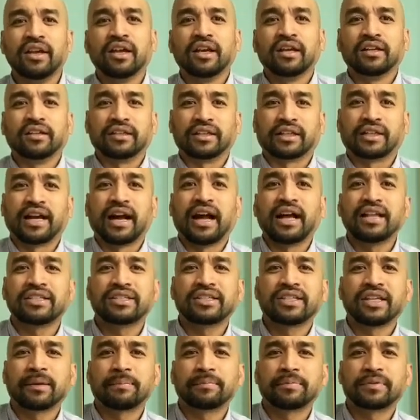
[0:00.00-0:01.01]
The
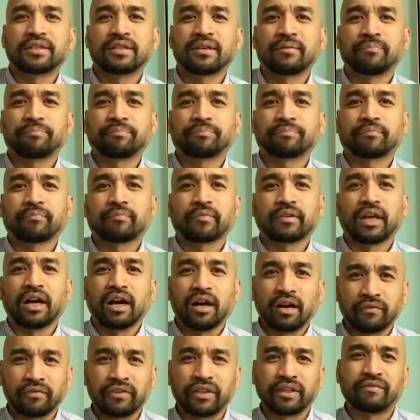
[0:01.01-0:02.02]
concepts
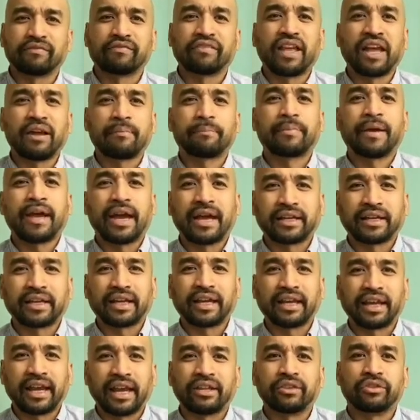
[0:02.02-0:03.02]
of the flat packing
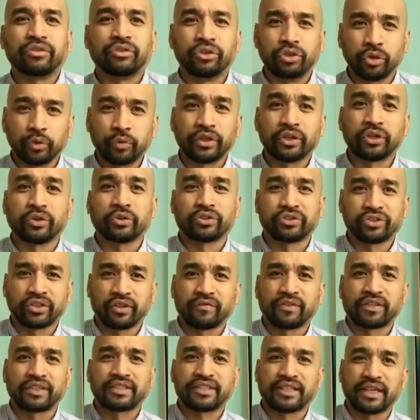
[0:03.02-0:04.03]
and do-it-yourself
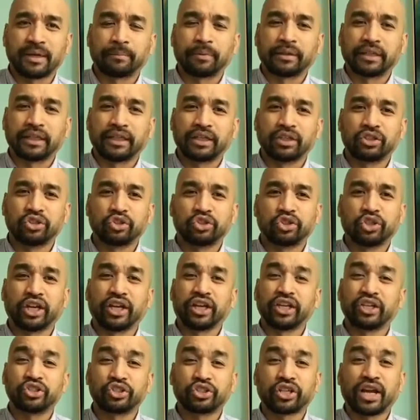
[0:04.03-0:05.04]
assembly
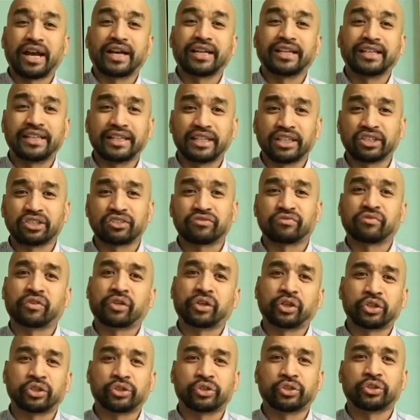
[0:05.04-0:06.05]
changed IKEA's
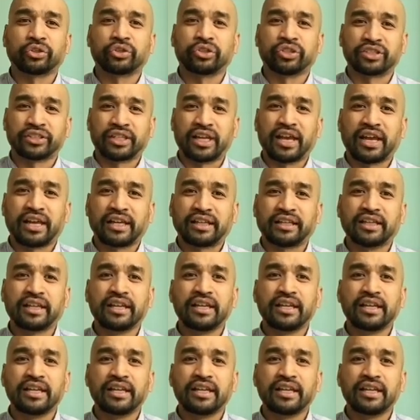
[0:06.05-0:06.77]
furniture design.